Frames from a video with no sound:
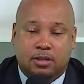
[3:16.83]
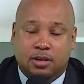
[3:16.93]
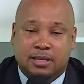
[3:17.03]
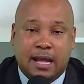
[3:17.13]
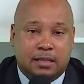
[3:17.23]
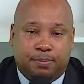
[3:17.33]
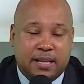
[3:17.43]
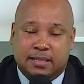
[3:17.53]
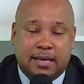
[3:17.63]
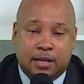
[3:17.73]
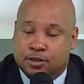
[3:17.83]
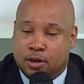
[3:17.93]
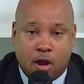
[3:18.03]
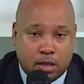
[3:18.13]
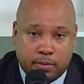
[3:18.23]
There's not the place to get into
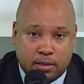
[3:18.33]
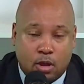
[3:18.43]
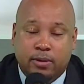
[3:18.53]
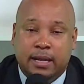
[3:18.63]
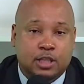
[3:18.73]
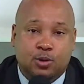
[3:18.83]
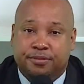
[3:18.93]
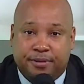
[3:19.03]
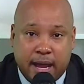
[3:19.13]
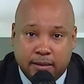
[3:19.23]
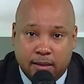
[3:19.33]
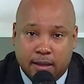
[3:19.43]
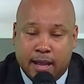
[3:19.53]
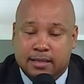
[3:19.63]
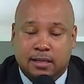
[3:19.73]
an argument. Don't get into a fight.
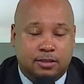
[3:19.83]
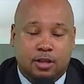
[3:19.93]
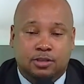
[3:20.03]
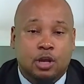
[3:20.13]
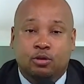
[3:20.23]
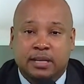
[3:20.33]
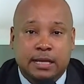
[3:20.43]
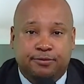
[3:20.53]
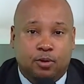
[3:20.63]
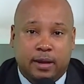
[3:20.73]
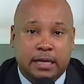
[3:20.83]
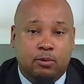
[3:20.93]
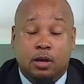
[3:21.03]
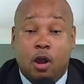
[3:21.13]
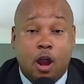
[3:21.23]
There's no need for
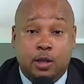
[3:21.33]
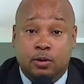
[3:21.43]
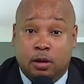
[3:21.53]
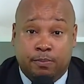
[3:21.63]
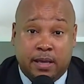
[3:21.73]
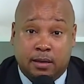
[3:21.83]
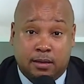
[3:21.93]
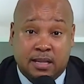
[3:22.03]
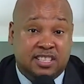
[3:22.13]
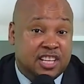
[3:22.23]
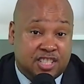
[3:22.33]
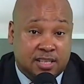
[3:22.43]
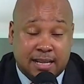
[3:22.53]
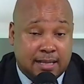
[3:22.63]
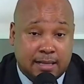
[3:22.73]
anyone arguing or being
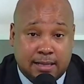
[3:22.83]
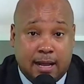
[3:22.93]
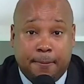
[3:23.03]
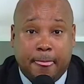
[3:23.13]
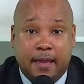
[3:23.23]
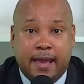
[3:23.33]
contentious at that time.